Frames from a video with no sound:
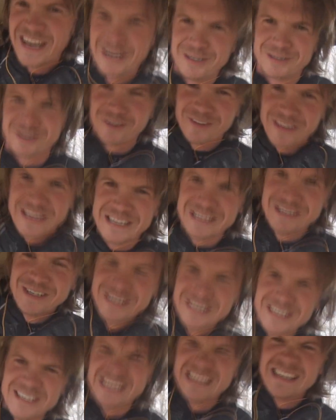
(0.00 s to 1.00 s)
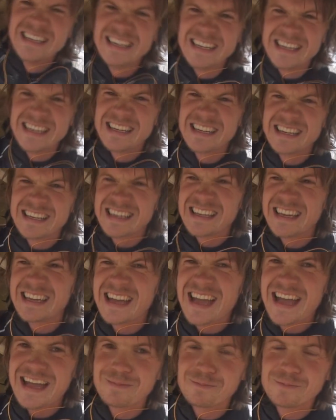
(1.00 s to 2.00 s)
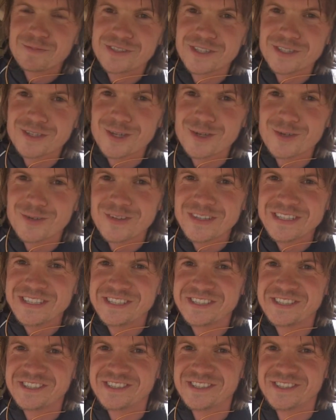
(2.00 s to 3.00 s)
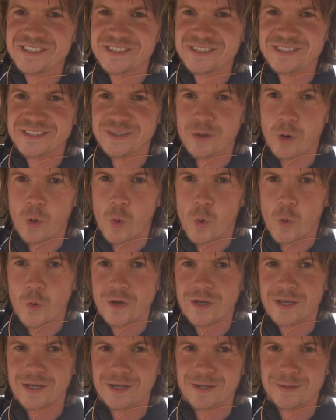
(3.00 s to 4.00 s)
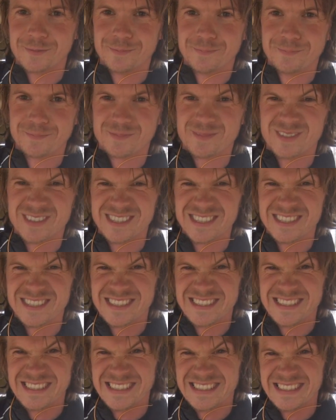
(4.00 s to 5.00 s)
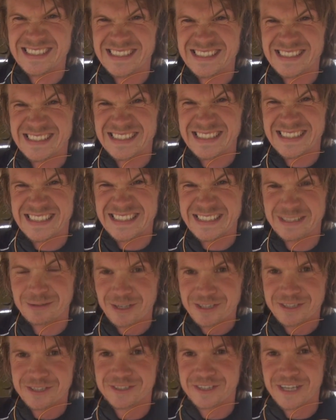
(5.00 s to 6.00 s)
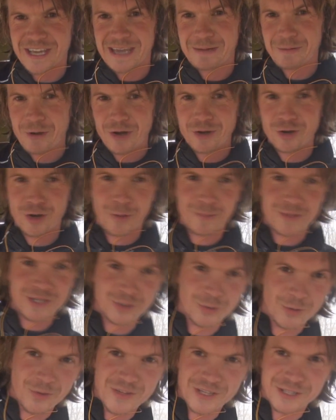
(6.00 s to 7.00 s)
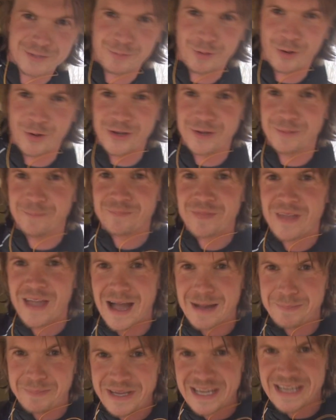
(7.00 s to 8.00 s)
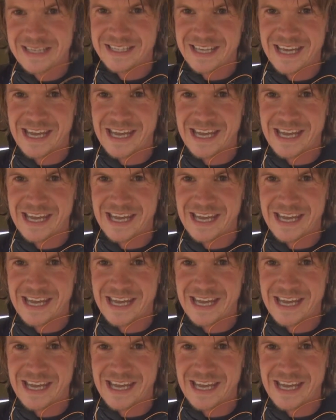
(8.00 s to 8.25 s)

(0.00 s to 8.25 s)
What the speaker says: are now sort of like absolutely soaking. But yeah, so as I say, what I normally do at this point, I be